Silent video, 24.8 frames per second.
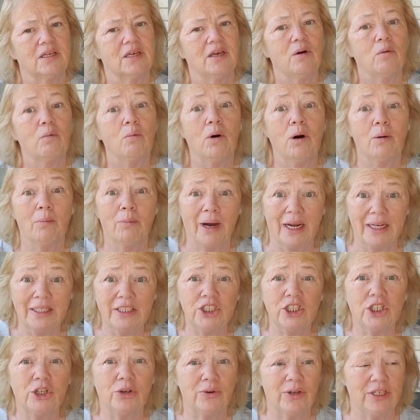My
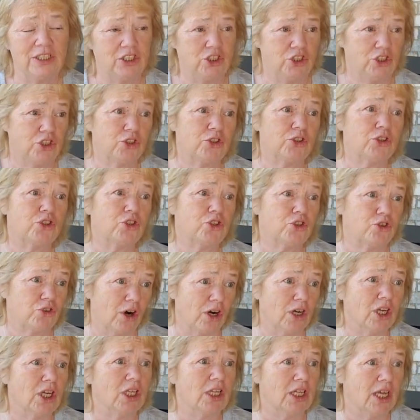degree
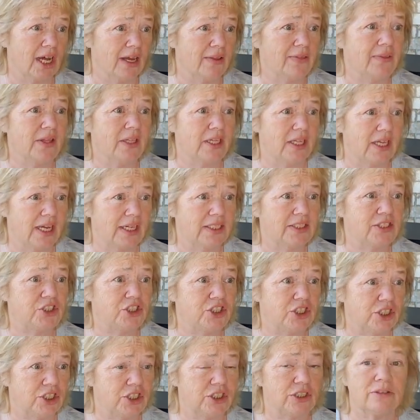shrunk a lot in the last
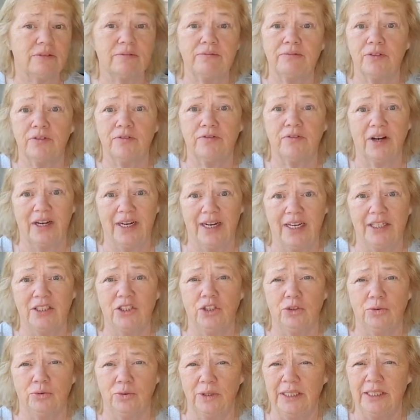year for
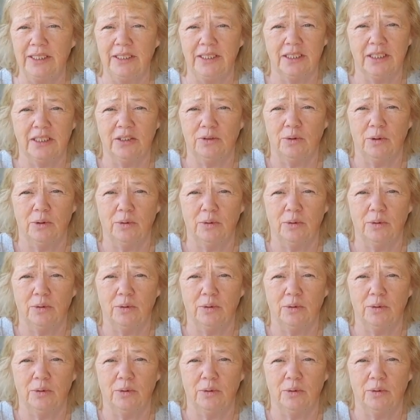financial reasons.